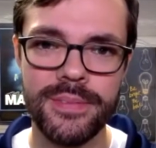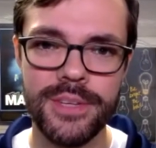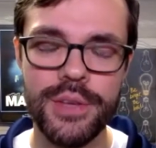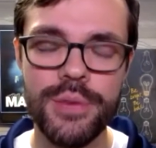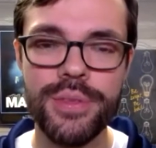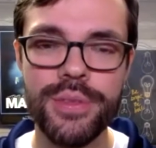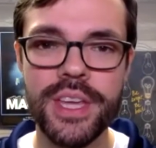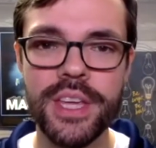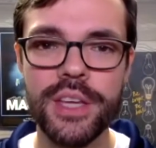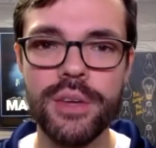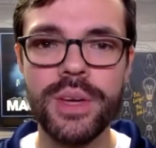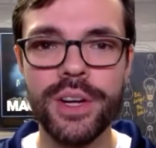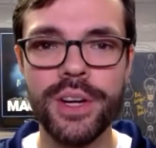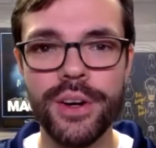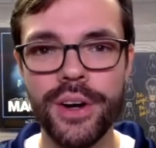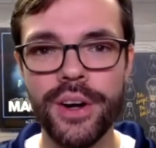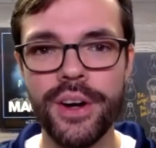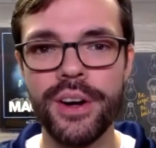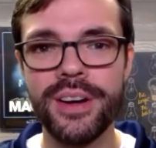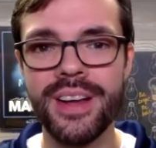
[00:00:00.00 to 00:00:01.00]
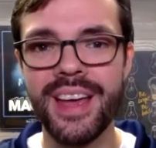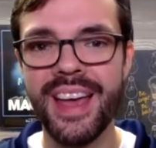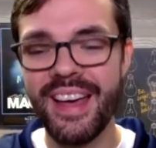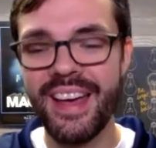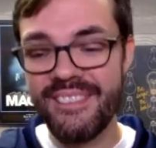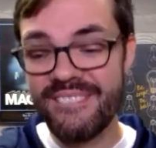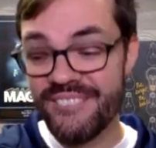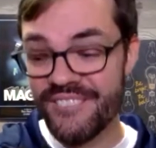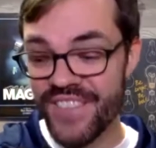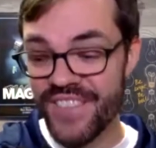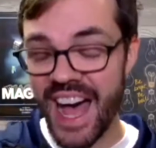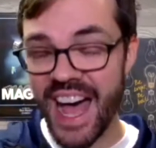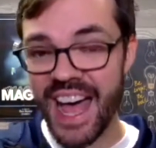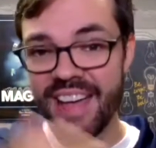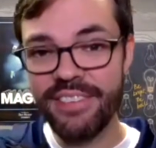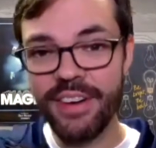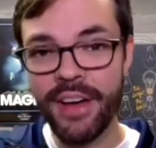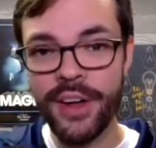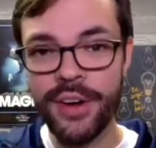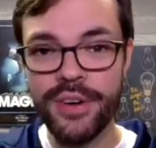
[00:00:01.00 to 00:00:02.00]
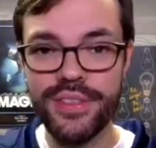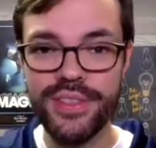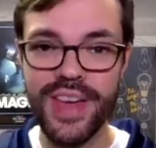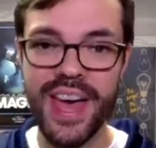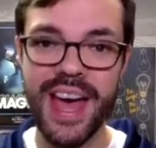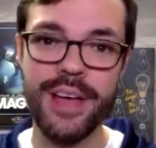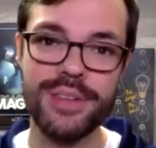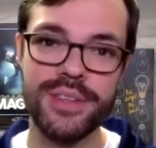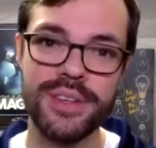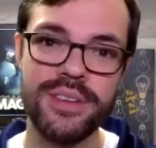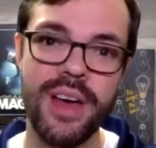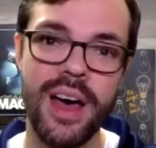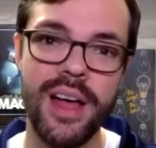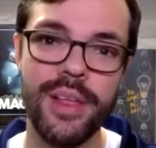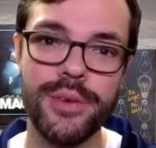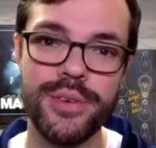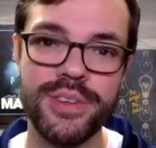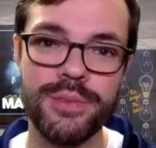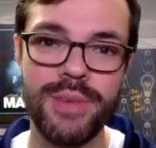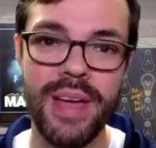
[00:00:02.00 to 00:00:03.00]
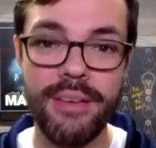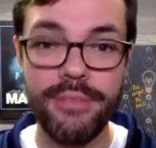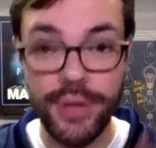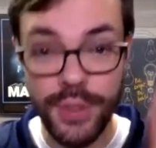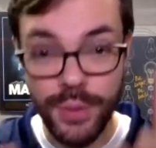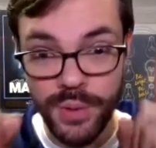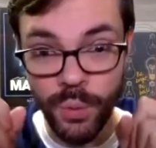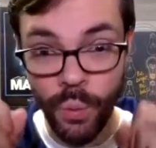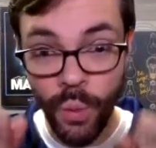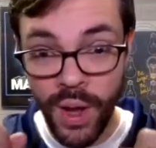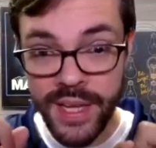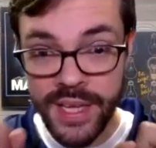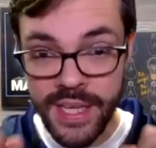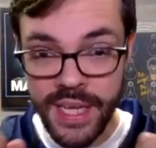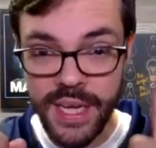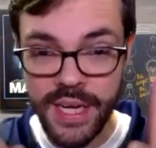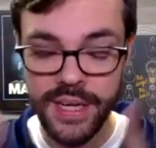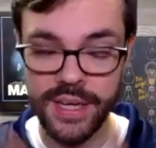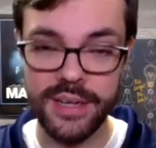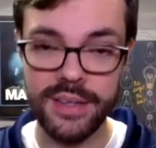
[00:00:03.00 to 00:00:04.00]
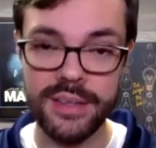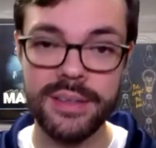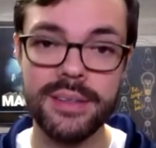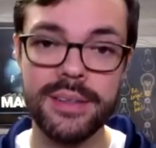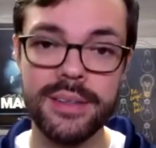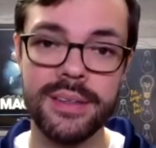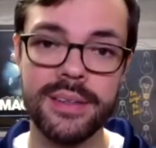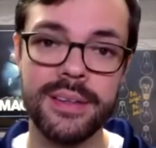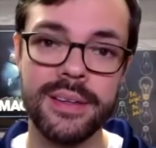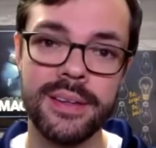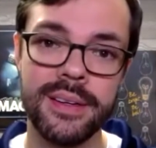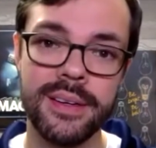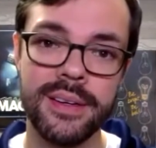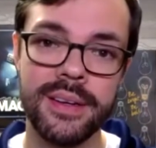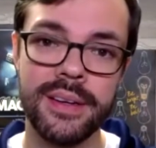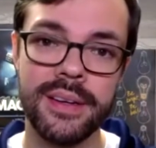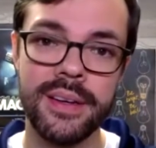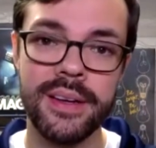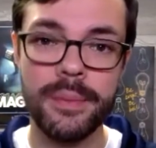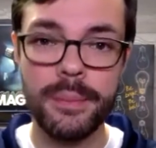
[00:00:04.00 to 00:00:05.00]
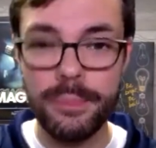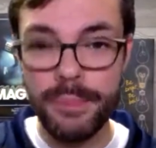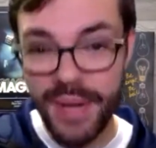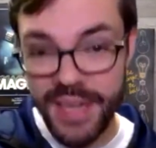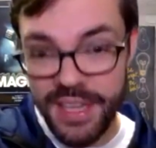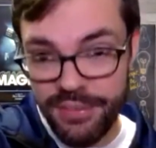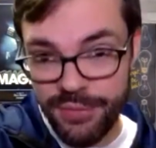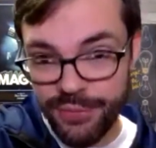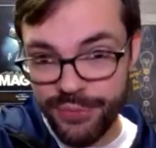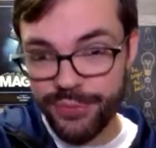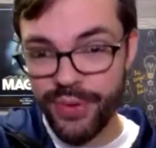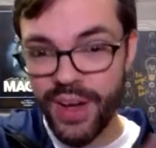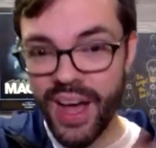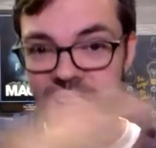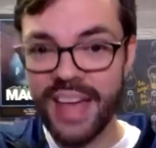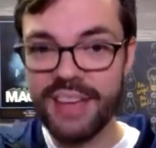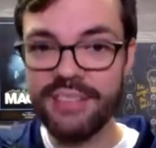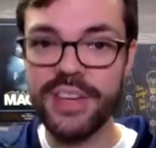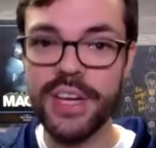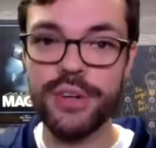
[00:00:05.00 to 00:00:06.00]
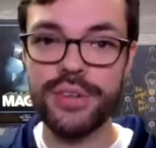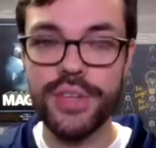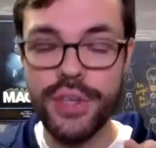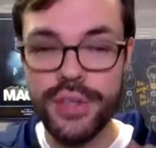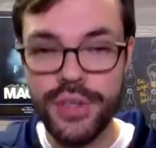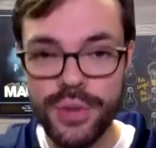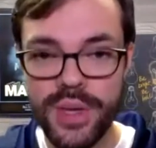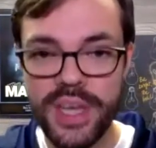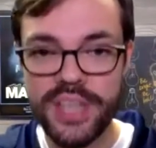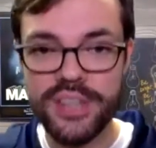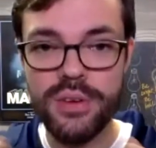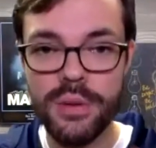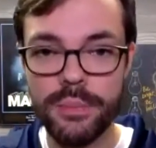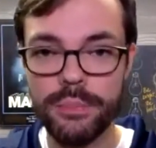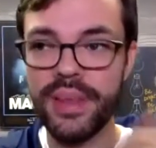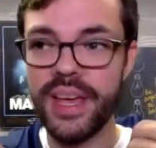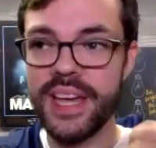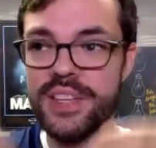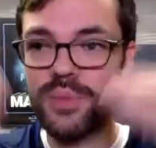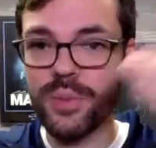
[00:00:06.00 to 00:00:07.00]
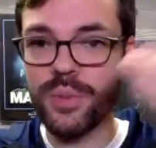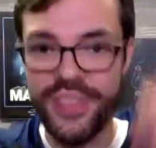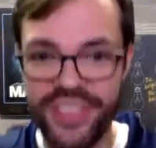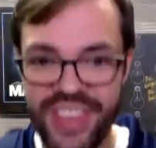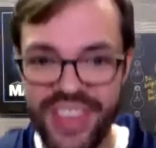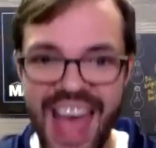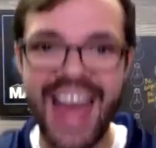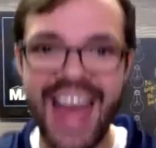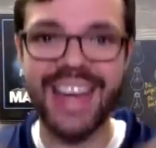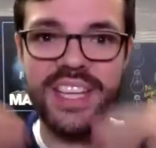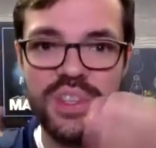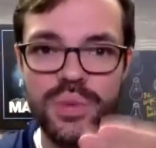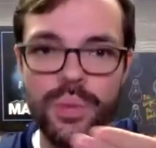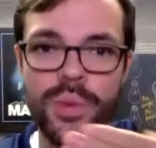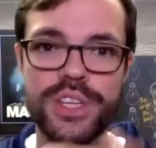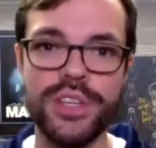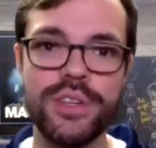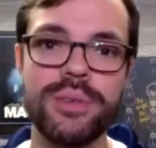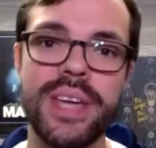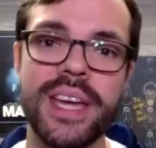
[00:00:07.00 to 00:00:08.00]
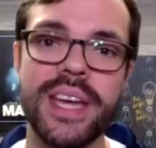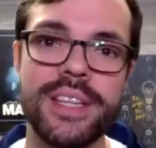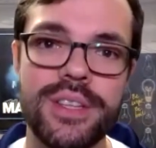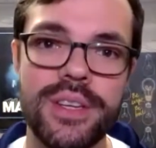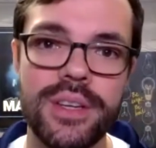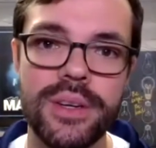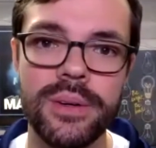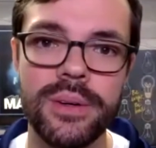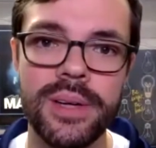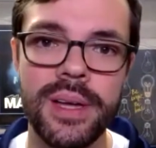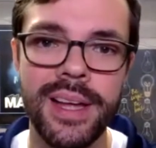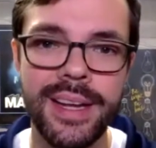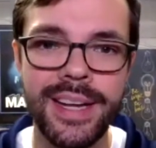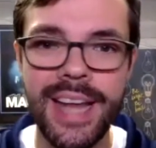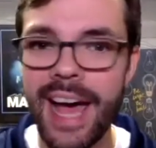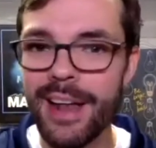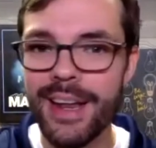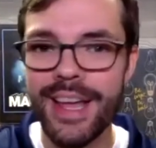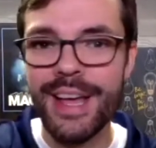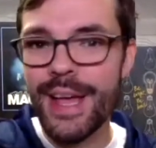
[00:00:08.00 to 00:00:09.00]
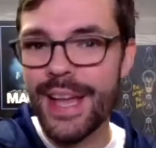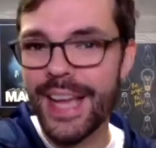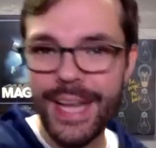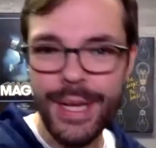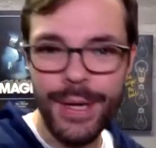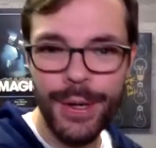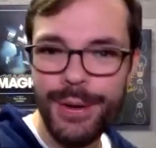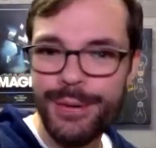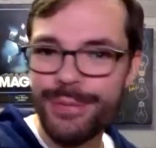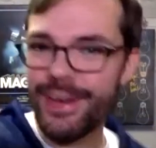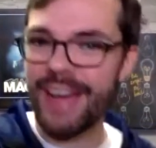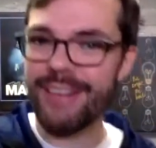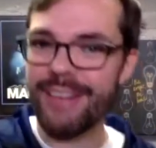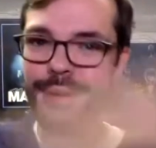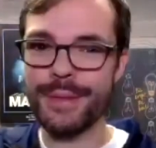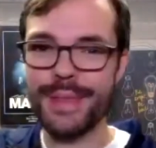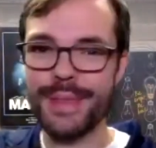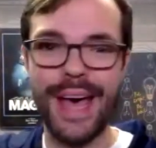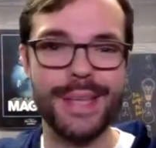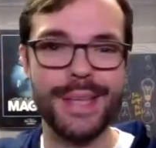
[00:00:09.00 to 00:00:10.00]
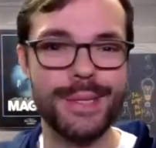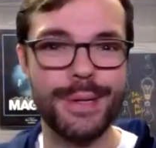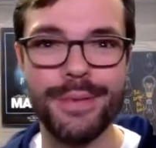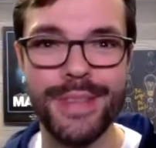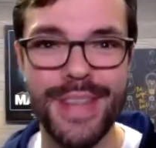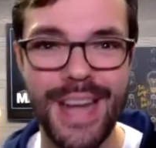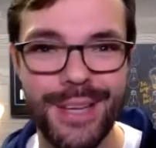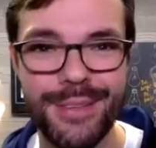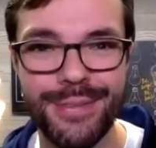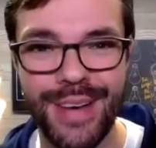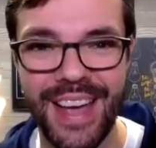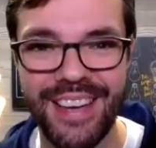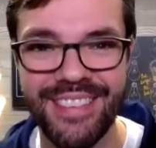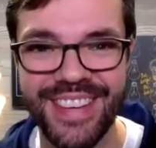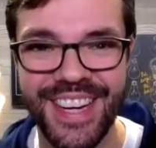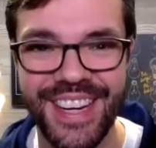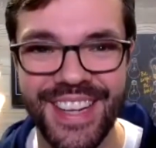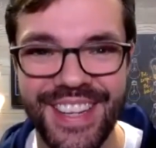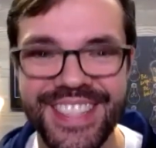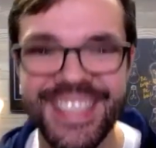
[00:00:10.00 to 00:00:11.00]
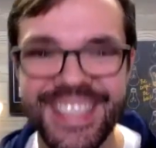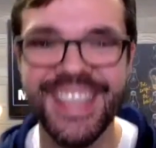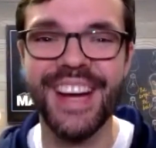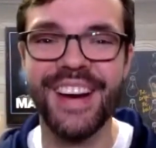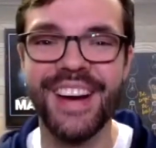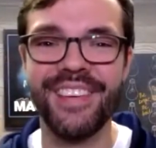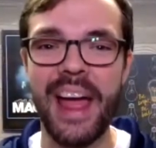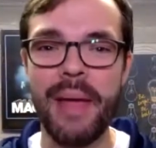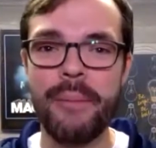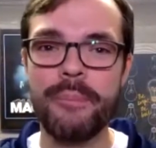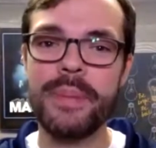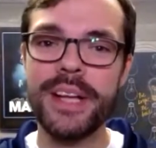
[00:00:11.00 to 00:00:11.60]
Do you think you could earn $500,000 in revenue in one year, but in five years? Could you get to a place where that is what you get to? Not can you earn 500,000 over the next five years, right?